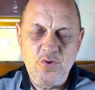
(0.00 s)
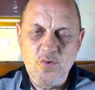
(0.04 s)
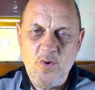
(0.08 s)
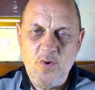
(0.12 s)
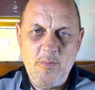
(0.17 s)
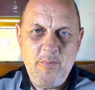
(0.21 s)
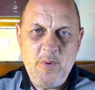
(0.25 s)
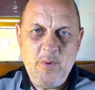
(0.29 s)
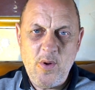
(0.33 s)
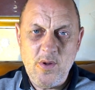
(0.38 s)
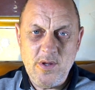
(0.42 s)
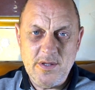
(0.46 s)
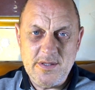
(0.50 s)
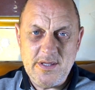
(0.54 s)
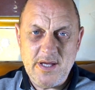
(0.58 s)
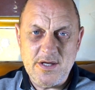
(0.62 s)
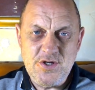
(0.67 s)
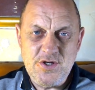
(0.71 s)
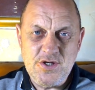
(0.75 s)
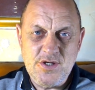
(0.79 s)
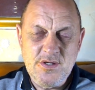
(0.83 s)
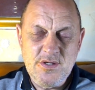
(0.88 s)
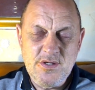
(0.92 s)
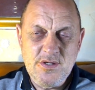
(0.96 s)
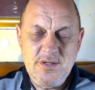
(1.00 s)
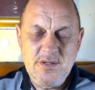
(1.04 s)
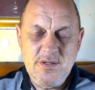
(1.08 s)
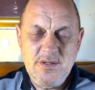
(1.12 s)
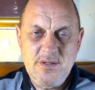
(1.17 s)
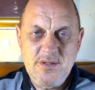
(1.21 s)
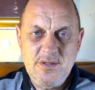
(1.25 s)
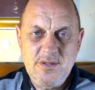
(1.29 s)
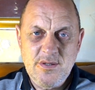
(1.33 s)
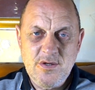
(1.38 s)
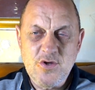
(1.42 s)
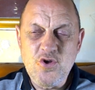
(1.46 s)
a politician,
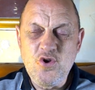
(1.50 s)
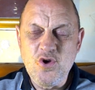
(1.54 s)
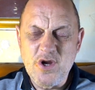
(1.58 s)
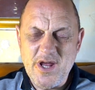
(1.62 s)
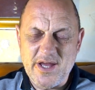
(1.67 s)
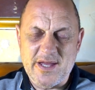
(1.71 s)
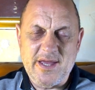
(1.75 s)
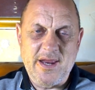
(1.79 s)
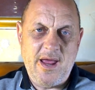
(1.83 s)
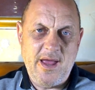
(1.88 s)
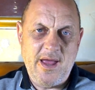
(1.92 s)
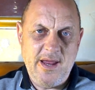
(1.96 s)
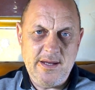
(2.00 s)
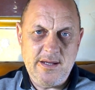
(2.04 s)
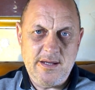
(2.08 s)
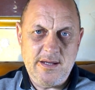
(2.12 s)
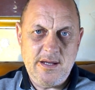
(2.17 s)
you're a crank.